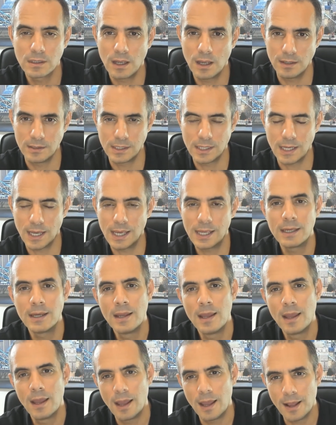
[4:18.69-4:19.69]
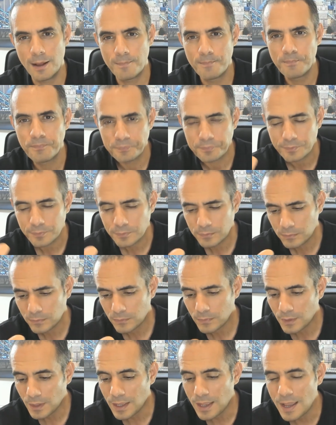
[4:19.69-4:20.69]
Okay, and
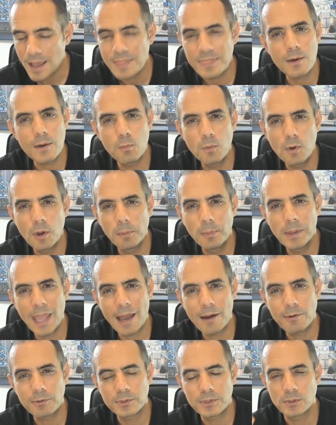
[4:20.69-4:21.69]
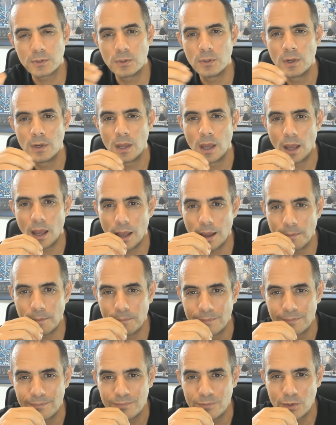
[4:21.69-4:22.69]
then we'll be able to, you
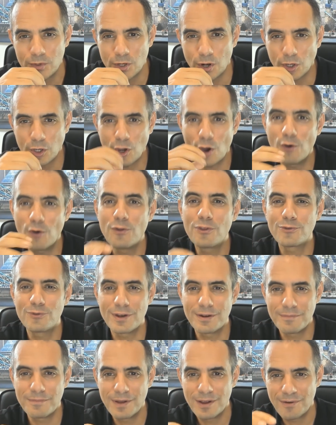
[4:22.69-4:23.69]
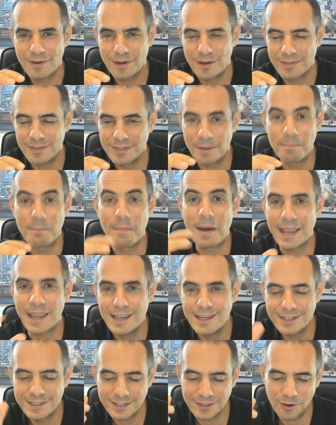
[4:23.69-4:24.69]
know, go through the
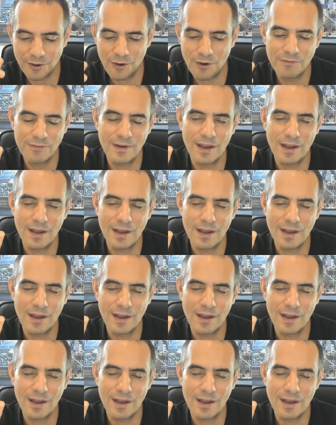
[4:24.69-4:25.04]
maze of